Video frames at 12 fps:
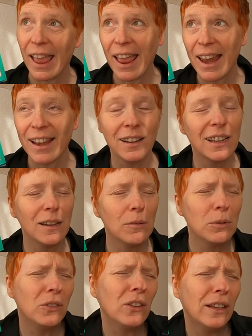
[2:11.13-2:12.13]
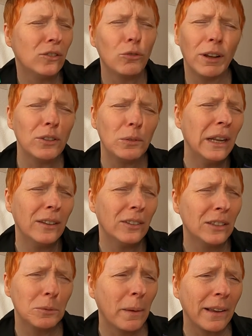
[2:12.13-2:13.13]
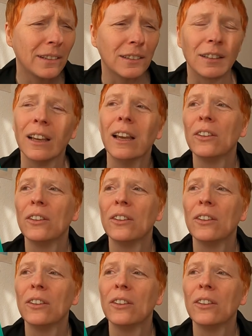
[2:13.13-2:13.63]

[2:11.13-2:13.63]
and it wasn't as stressful as expected.